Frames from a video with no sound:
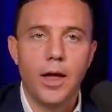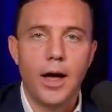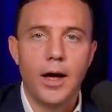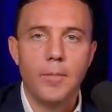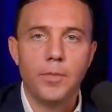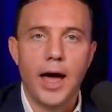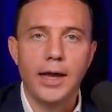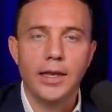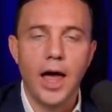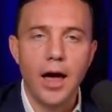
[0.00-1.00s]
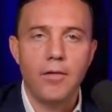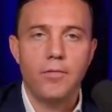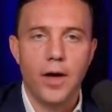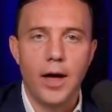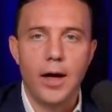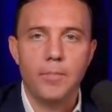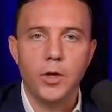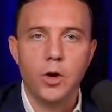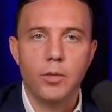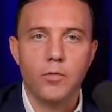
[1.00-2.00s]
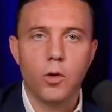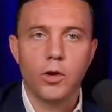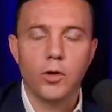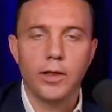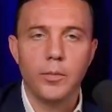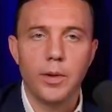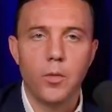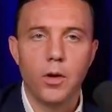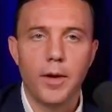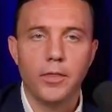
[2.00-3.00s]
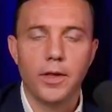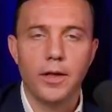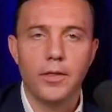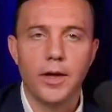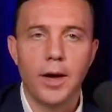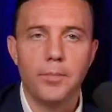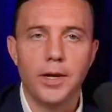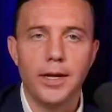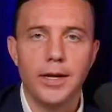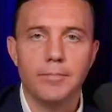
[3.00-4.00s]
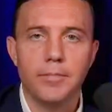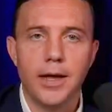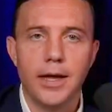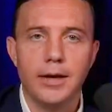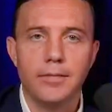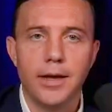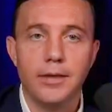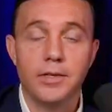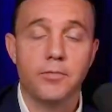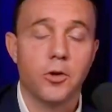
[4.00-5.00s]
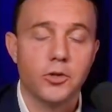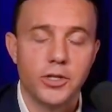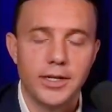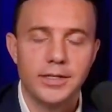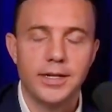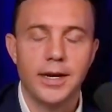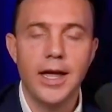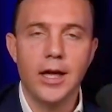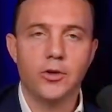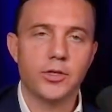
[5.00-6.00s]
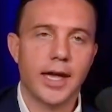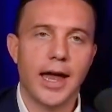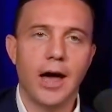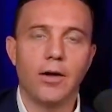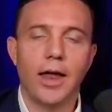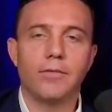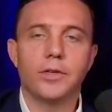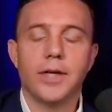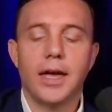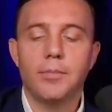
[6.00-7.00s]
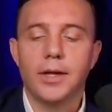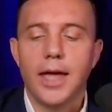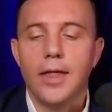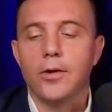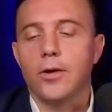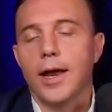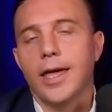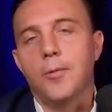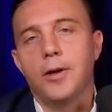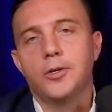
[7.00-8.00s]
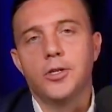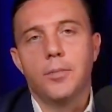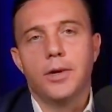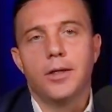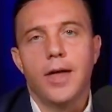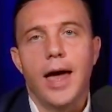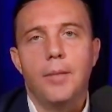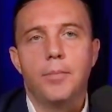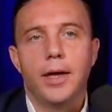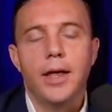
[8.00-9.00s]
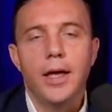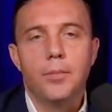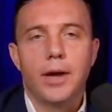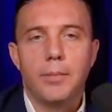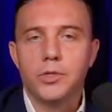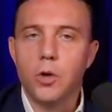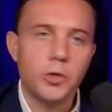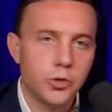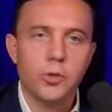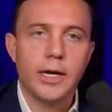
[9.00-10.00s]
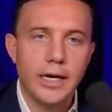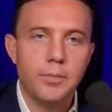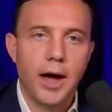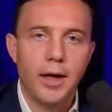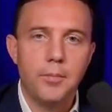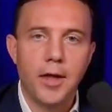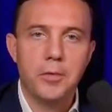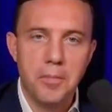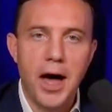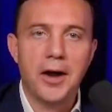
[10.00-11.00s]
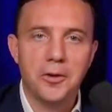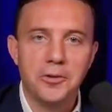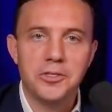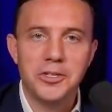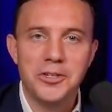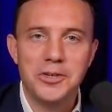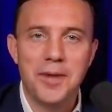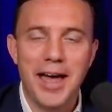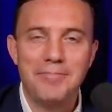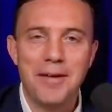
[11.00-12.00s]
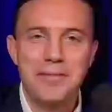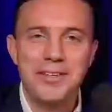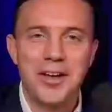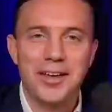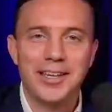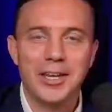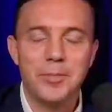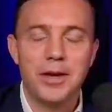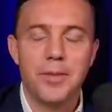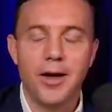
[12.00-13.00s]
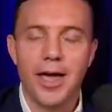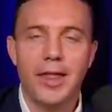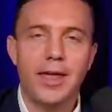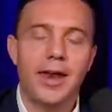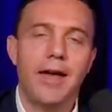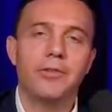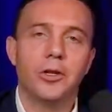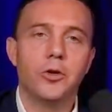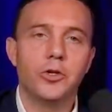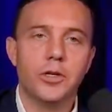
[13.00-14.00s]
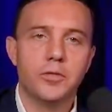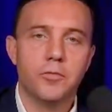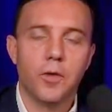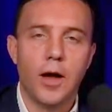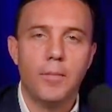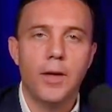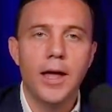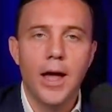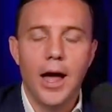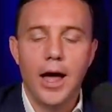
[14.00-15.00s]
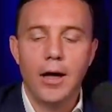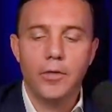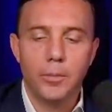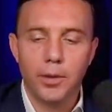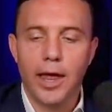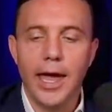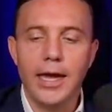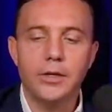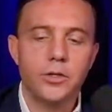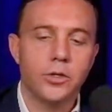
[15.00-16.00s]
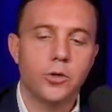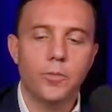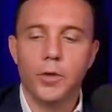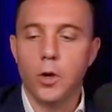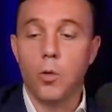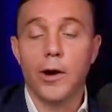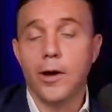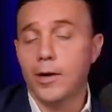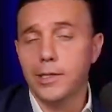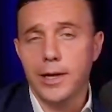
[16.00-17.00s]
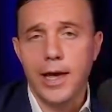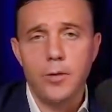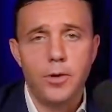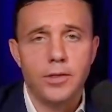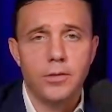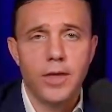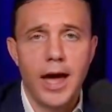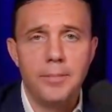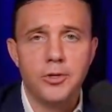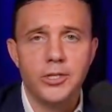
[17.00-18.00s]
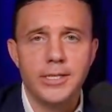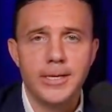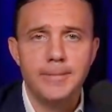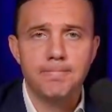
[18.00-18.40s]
Um, I'd love, um, you know, before learning a little bit more about the the company and and and Divergent and just kind of how a lot of this came together, and I can't wait to jump into that. But but I'm so intrigued by by the models. Do you, do you mind maybe talking a little bit about kind of that evolution from uh, the Blade to you know where you are today with the Hyper GT?